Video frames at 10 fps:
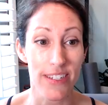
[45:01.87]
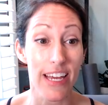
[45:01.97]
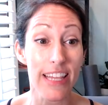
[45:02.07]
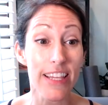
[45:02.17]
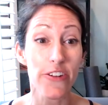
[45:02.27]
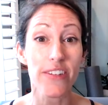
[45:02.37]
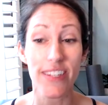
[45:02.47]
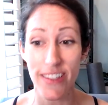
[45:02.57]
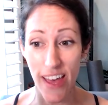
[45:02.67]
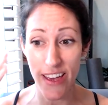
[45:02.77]
and literally,
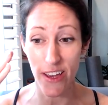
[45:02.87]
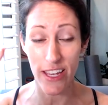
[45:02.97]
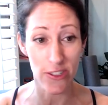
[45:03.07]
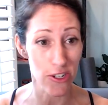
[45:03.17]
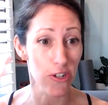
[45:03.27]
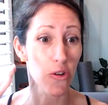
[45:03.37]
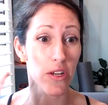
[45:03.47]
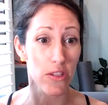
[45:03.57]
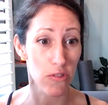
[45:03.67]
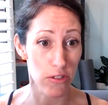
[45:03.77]
like, he started
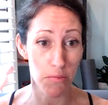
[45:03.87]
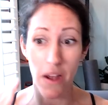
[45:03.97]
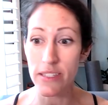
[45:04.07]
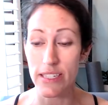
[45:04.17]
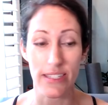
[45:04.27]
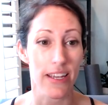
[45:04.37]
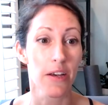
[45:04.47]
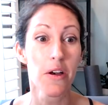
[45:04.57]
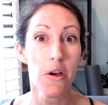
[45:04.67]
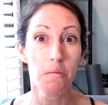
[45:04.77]
going through this process, like,
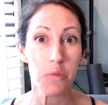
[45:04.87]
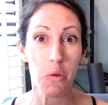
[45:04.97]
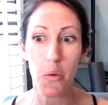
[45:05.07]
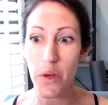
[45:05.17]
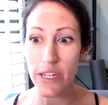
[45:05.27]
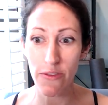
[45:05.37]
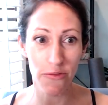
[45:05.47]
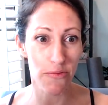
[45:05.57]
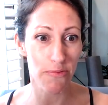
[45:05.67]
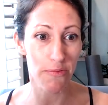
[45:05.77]
"Well, what
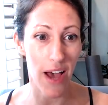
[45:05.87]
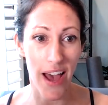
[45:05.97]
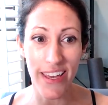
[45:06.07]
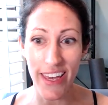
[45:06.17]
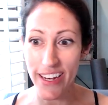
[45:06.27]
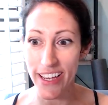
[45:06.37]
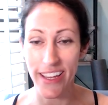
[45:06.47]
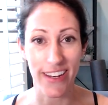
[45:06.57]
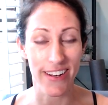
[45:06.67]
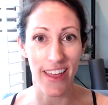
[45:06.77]
if I get it
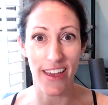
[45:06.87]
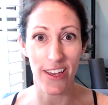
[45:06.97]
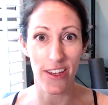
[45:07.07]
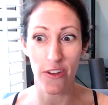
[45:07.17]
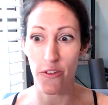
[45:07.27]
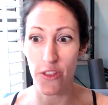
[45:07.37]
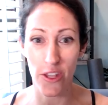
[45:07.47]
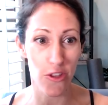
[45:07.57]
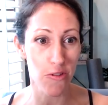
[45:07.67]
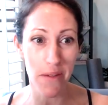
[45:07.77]
and like go,
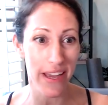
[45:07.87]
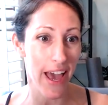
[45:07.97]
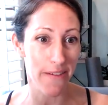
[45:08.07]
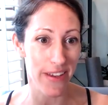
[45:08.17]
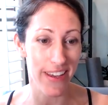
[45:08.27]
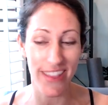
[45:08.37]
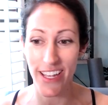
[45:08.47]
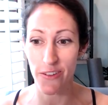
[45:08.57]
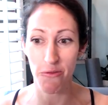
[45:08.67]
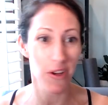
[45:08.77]
then you might have it. And
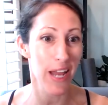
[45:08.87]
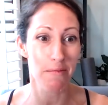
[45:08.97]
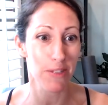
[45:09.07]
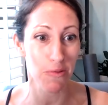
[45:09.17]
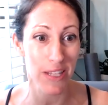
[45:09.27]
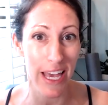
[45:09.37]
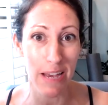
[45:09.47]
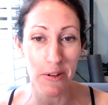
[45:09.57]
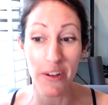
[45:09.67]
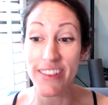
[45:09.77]
then what happens with
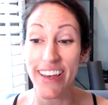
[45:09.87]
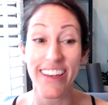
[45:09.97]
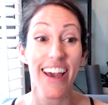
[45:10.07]
Gabriel? I'm like,